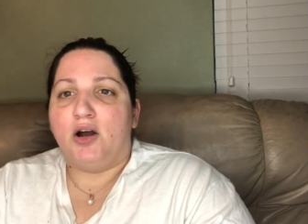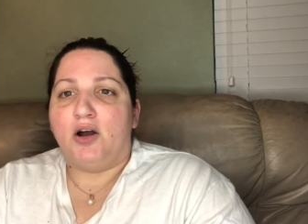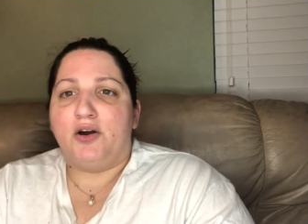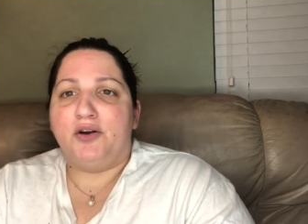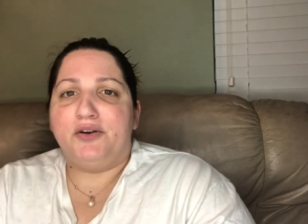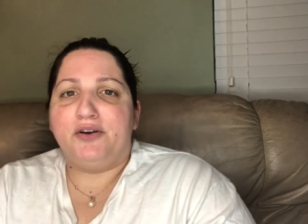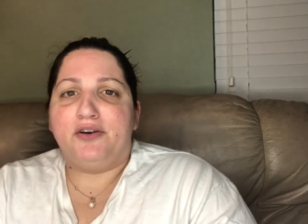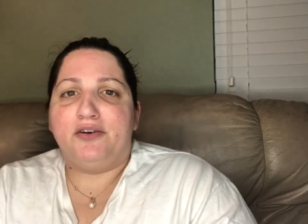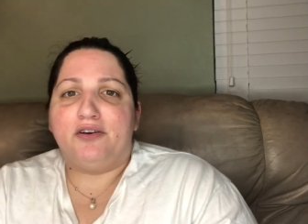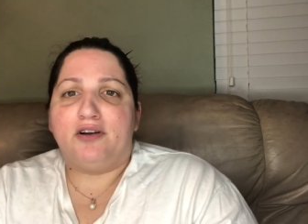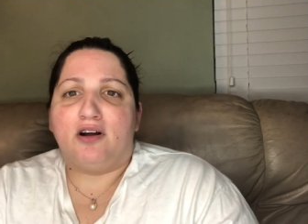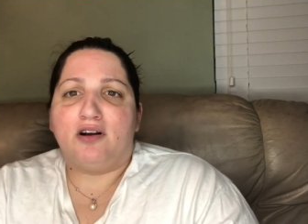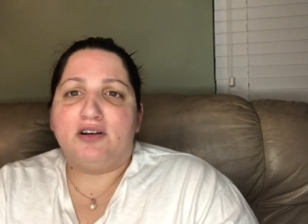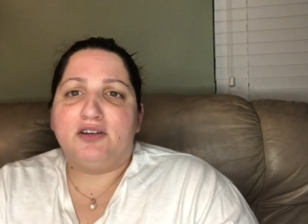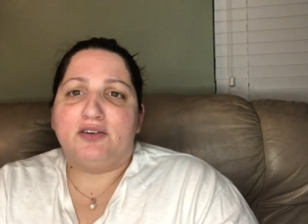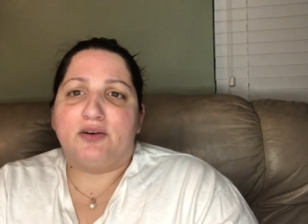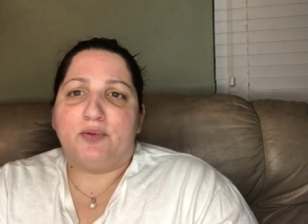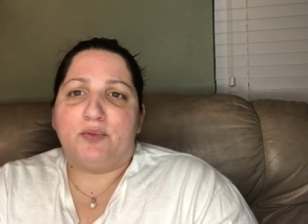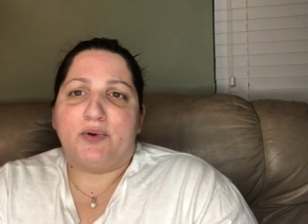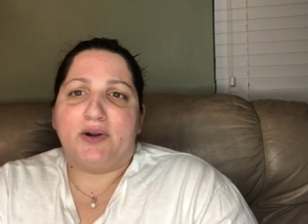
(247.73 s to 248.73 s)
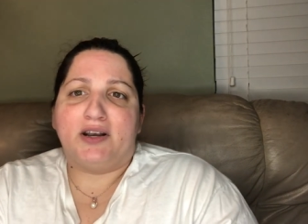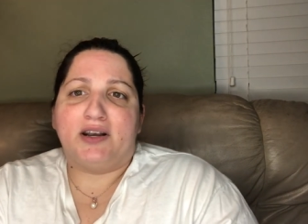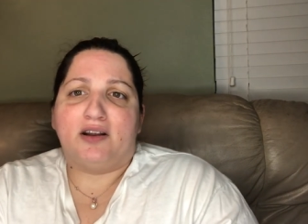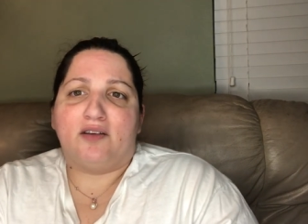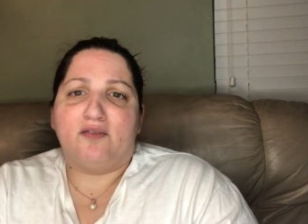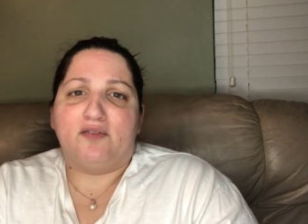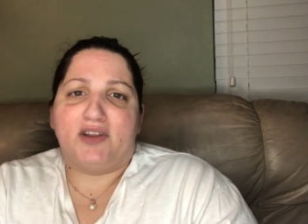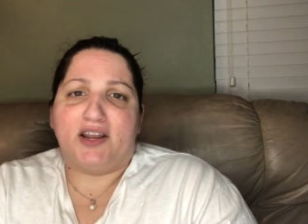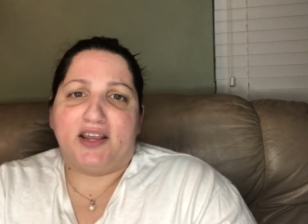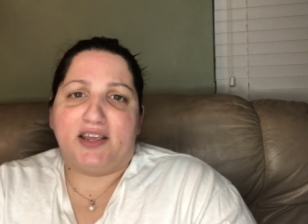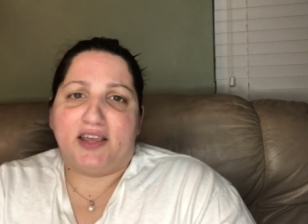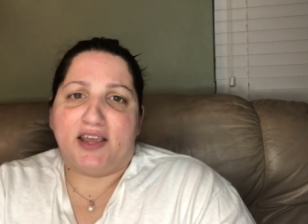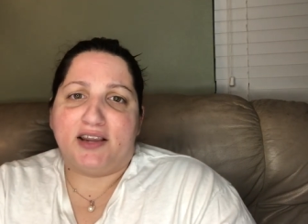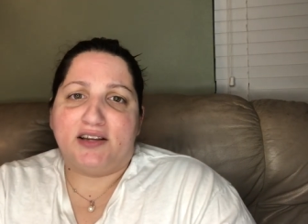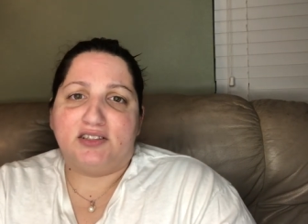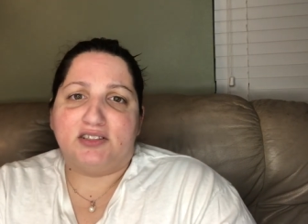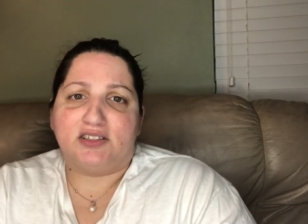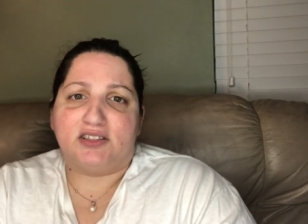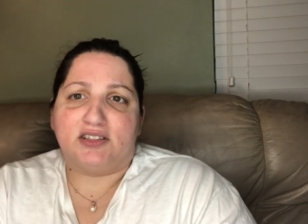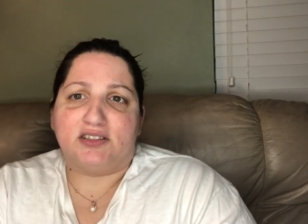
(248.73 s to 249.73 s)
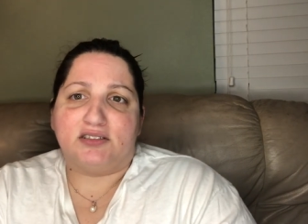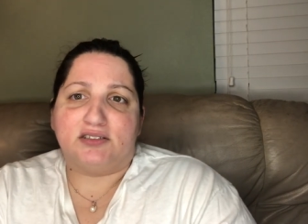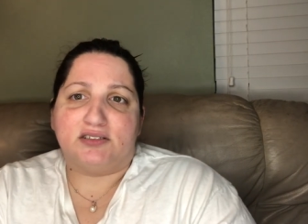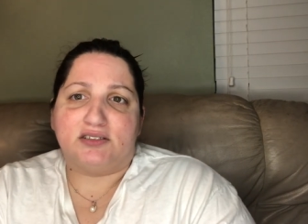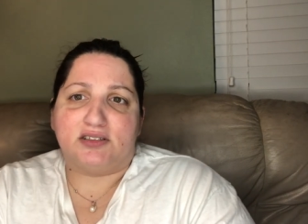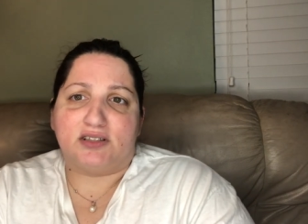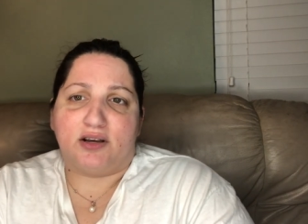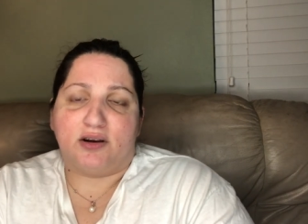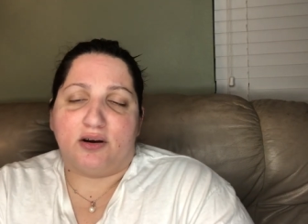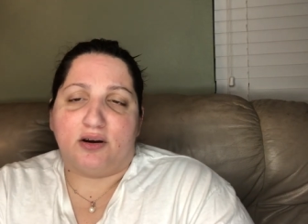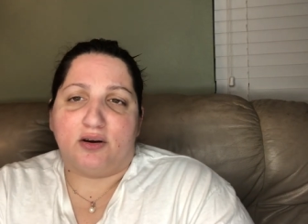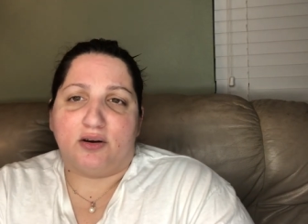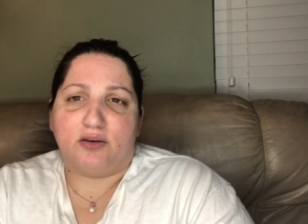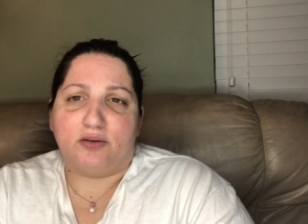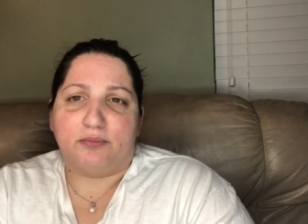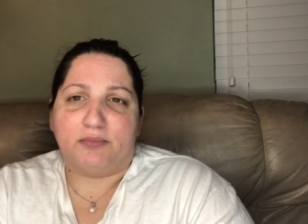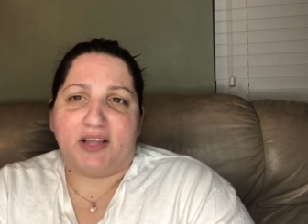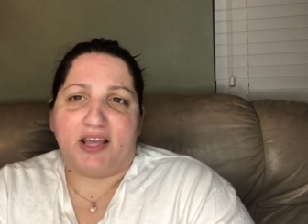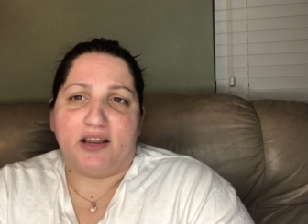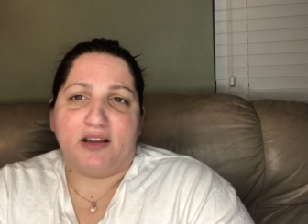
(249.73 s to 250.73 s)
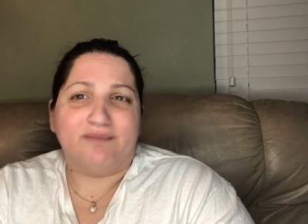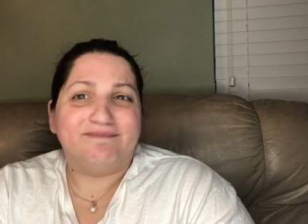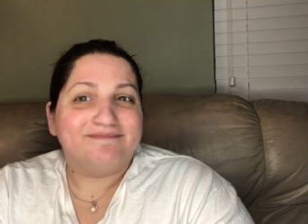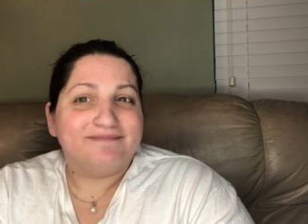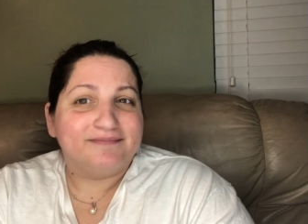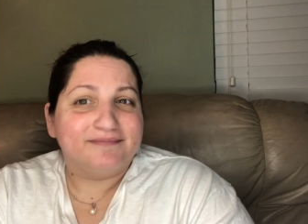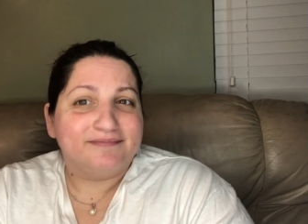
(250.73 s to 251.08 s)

Oh, your doctor went on vacation, so I'm like,